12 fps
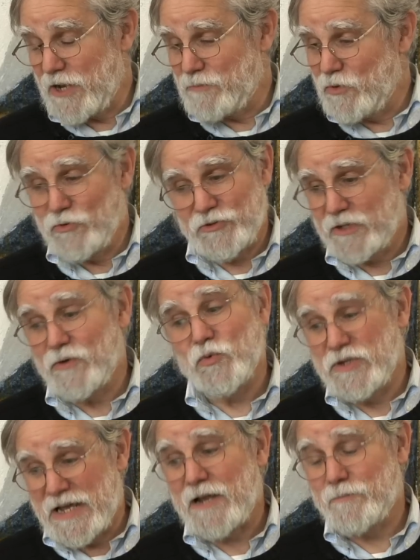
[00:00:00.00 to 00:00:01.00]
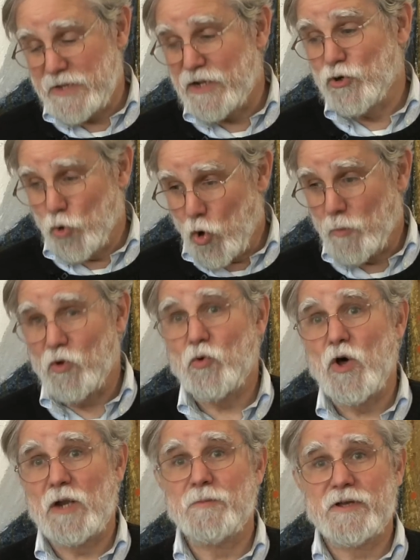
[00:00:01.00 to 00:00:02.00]
I'm using, it would not be a normal
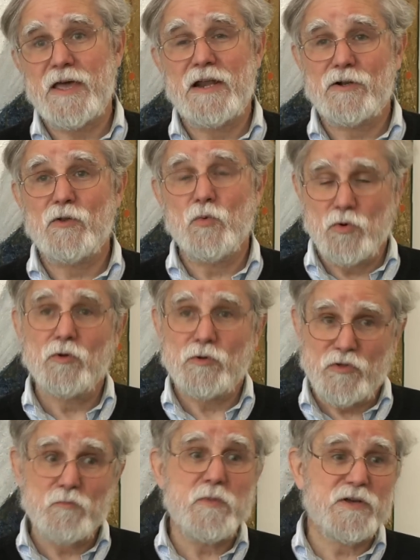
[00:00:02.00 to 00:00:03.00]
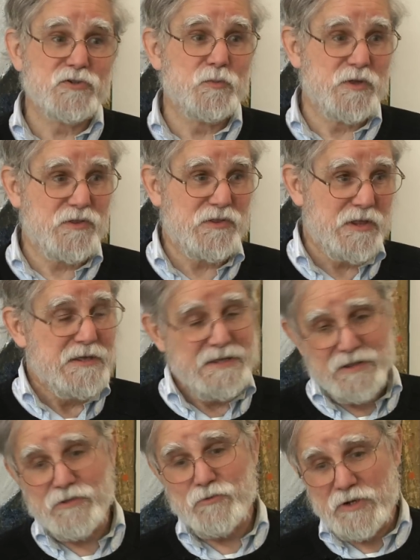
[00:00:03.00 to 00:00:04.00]
quantum mechanical world because measurements,
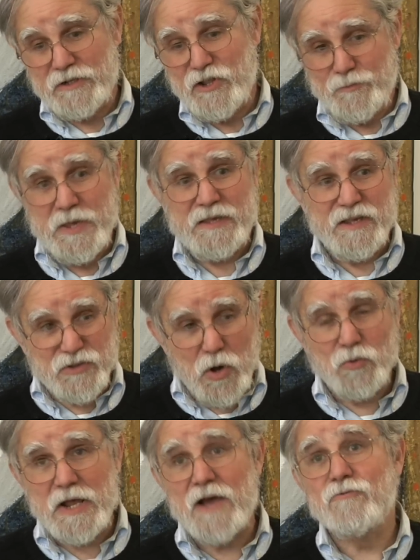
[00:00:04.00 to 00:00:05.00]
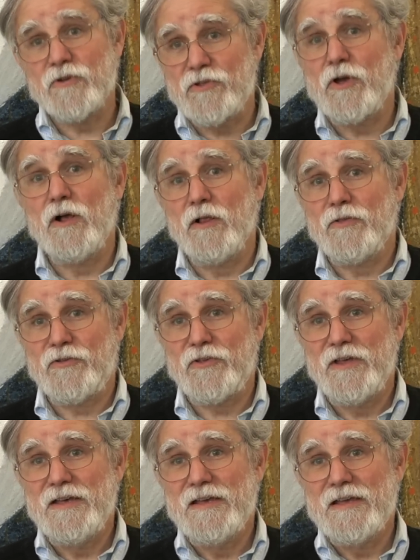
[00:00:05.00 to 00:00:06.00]
strictly speaking, don't have
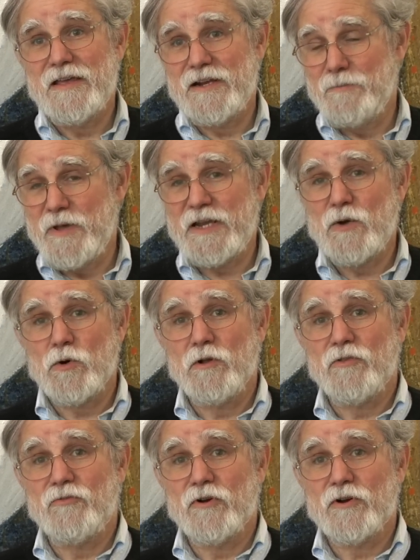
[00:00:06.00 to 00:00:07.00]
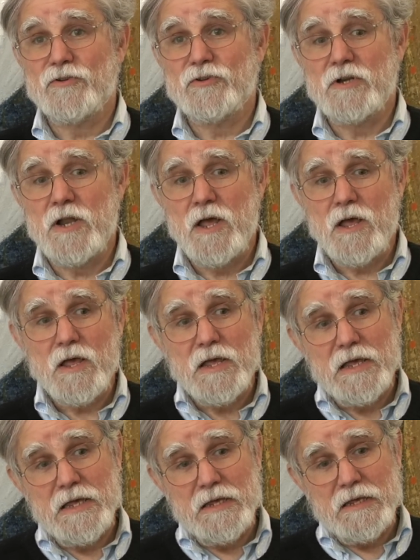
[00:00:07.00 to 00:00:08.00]
results in a many worlds version.
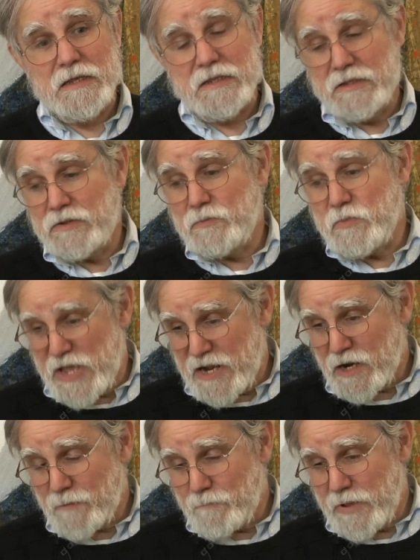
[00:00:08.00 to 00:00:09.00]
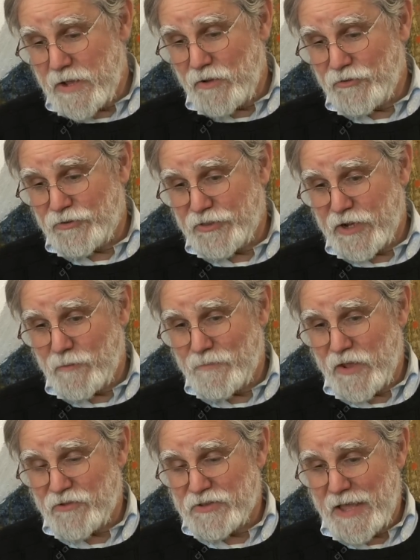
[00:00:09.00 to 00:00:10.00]
Uh, there, Bell's theorem
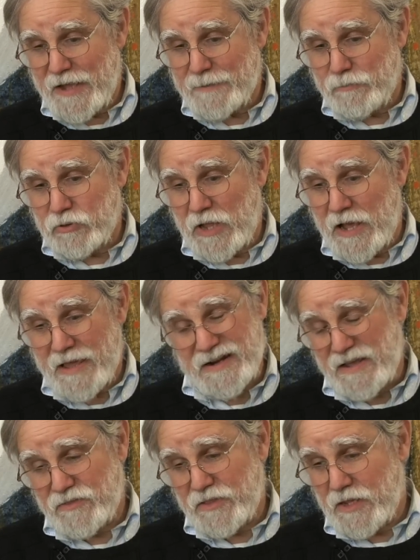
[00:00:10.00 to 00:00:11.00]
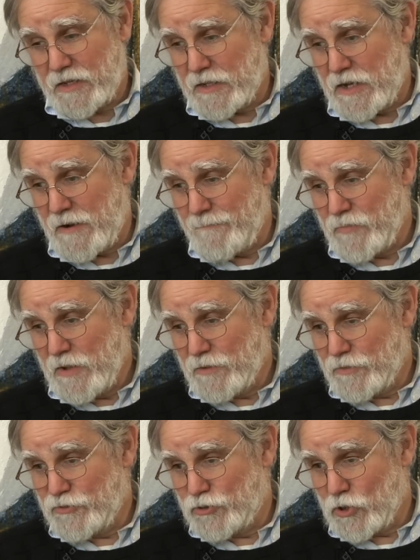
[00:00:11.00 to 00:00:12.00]
does not apply, and I think um,
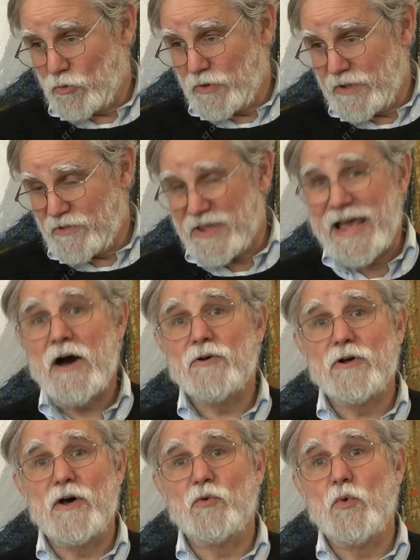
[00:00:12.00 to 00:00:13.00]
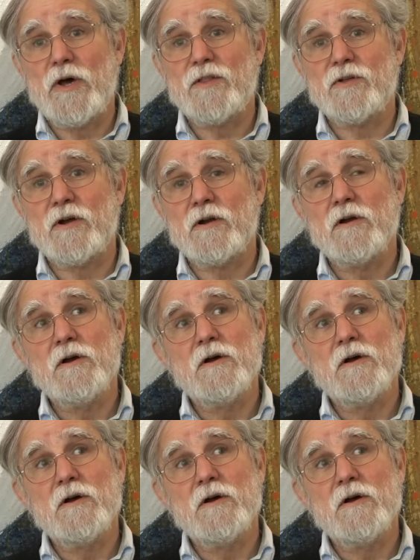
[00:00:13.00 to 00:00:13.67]
the jury is out on whether